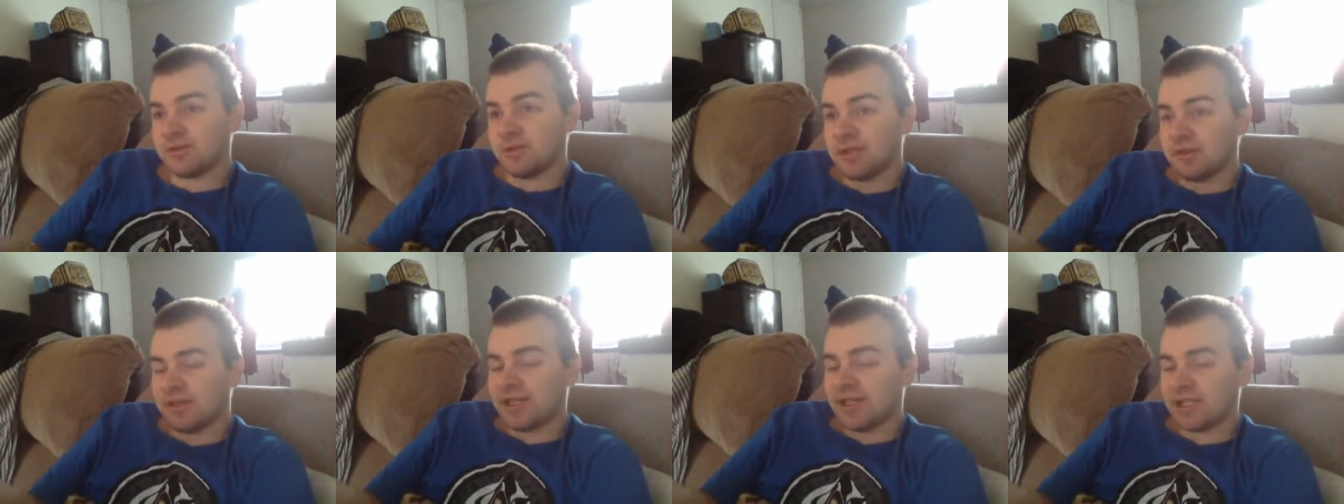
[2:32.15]

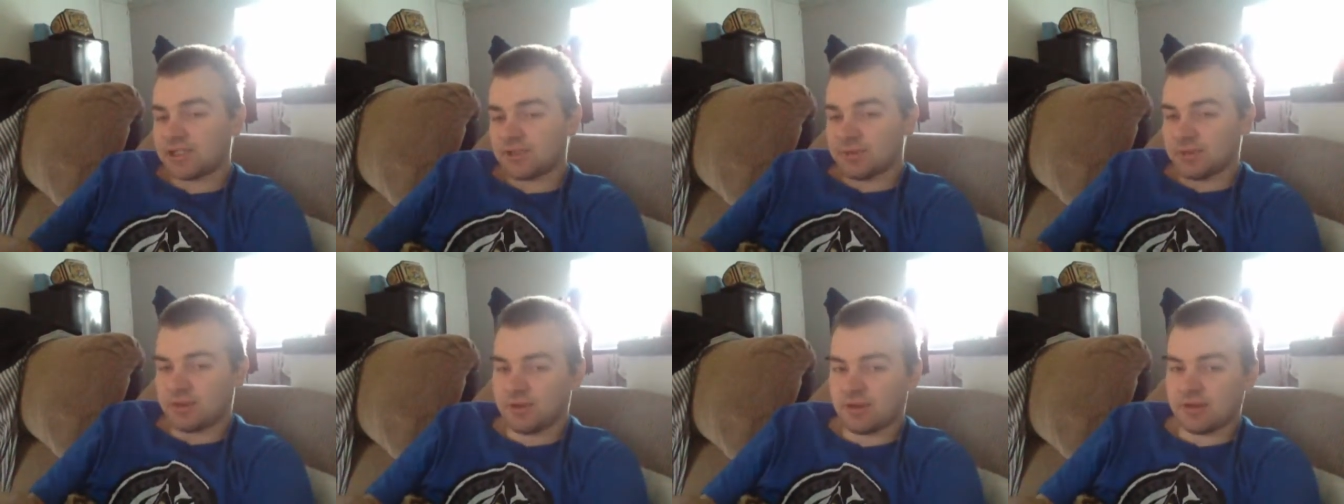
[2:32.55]
and then the
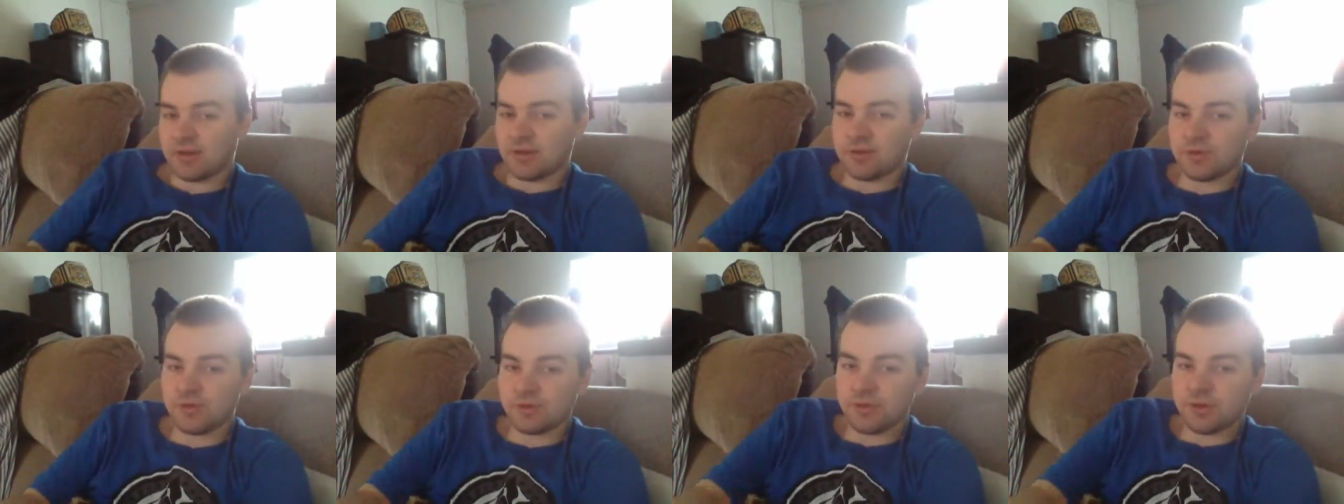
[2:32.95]
last one's worth
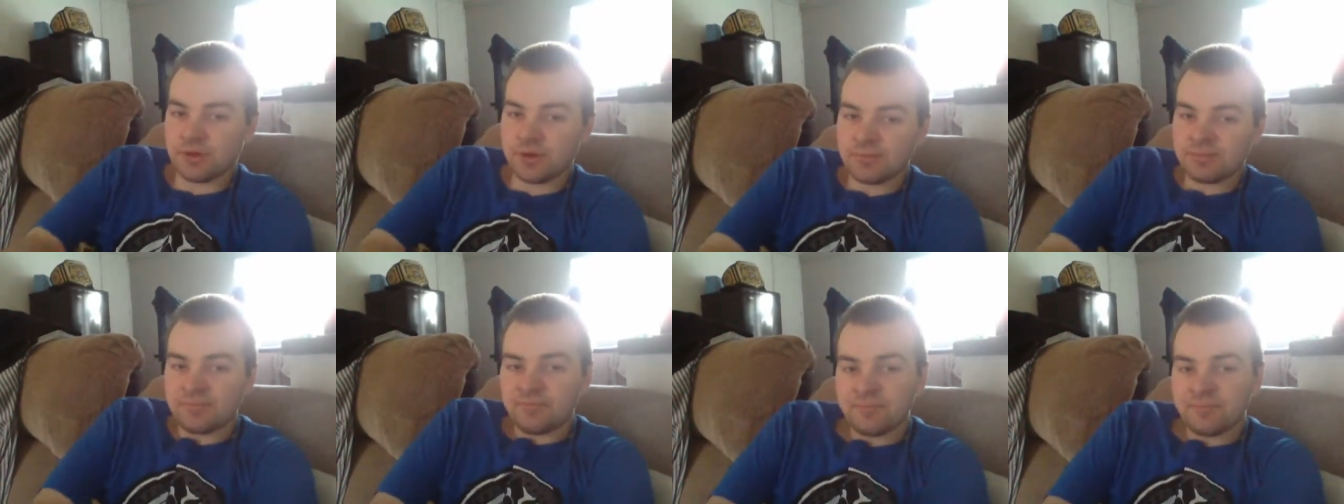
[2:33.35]

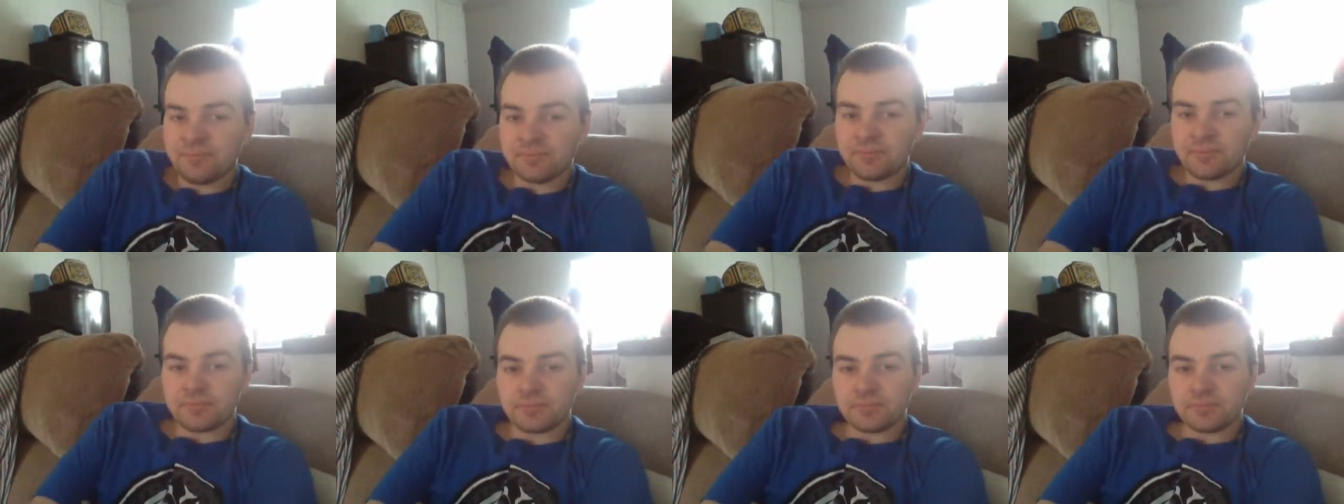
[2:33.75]
100.
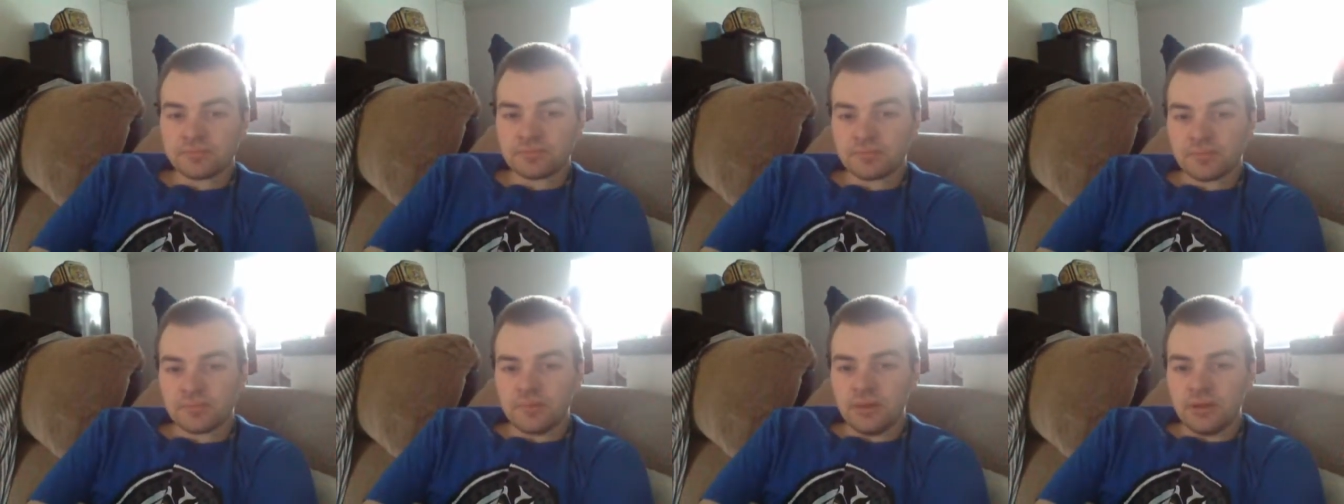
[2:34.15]

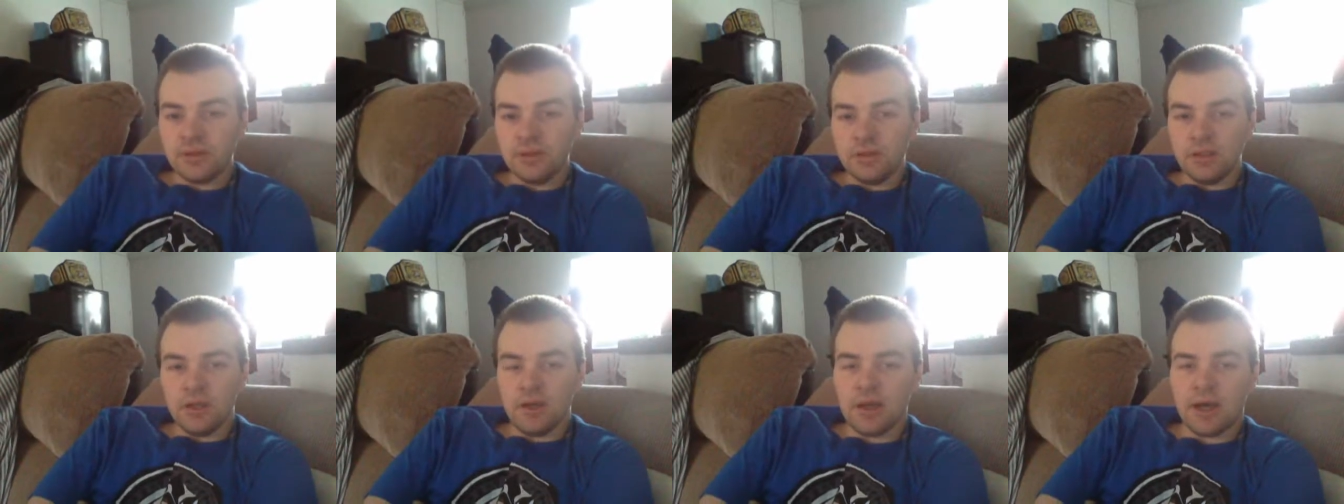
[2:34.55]

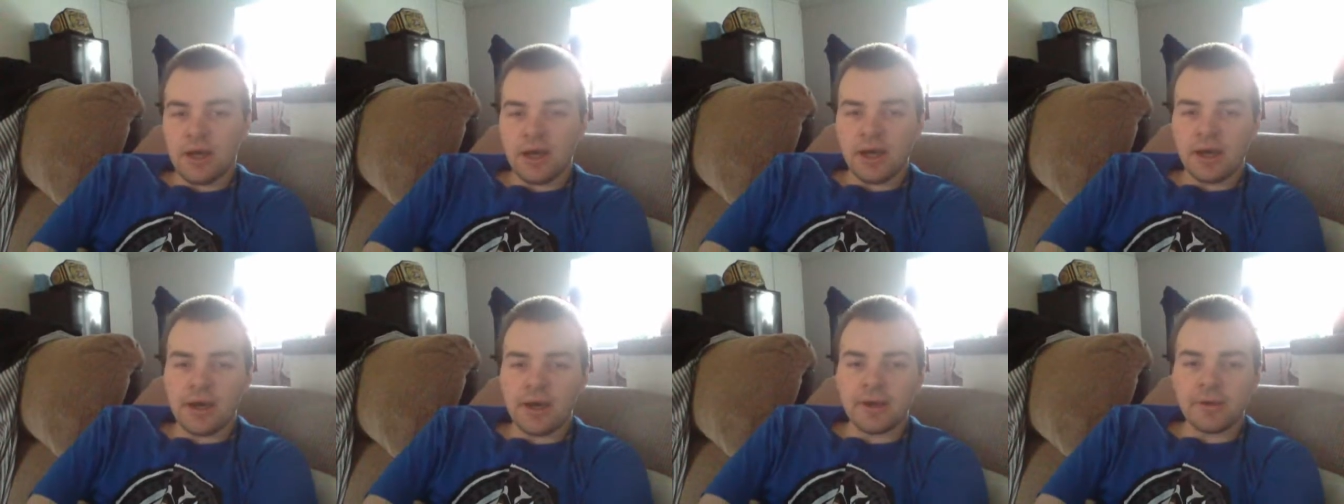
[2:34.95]

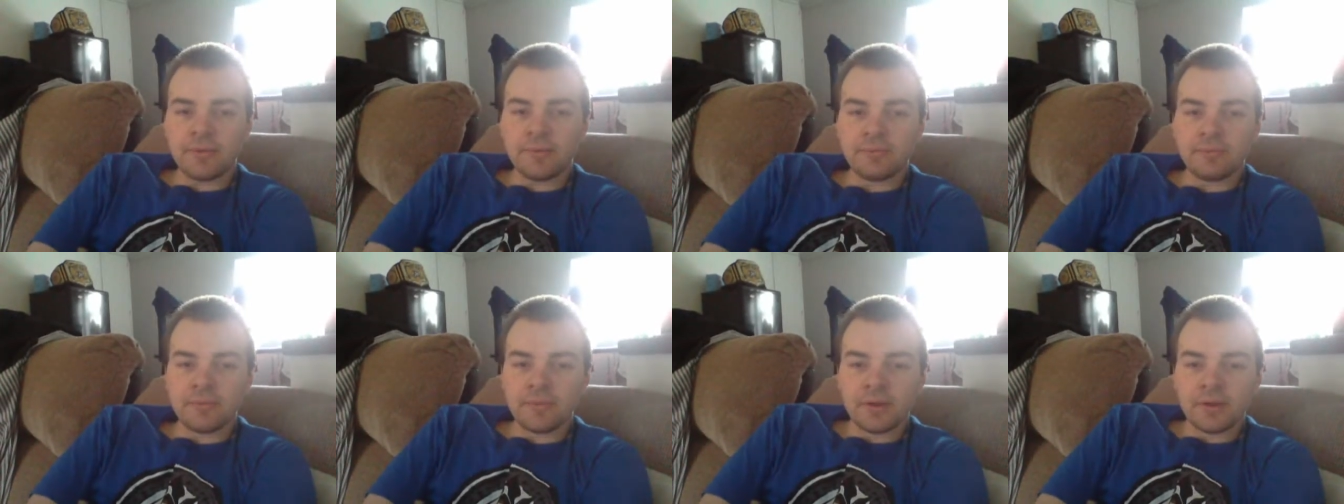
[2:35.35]

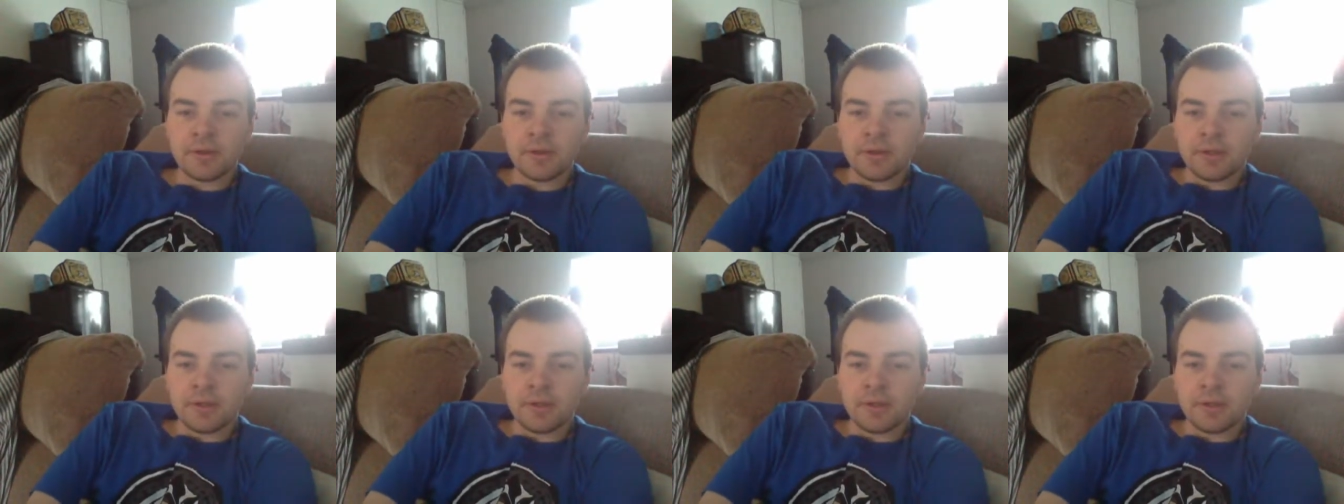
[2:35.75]
Um,